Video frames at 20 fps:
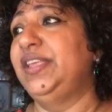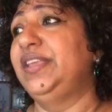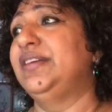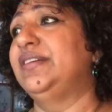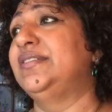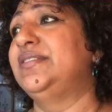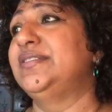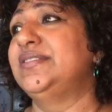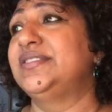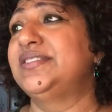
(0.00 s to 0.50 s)

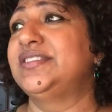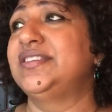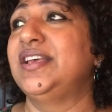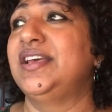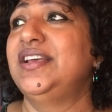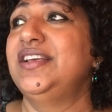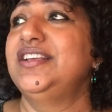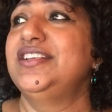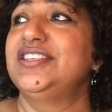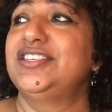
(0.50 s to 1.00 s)
years
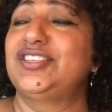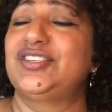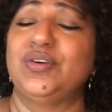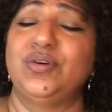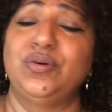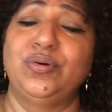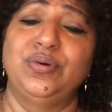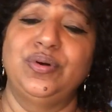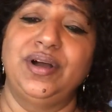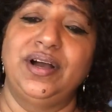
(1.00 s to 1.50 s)

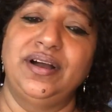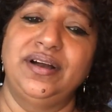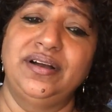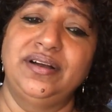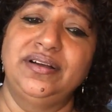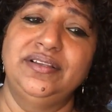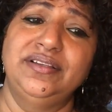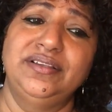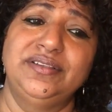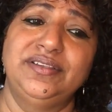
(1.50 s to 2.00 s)
so
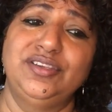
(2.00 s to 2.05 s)
uh,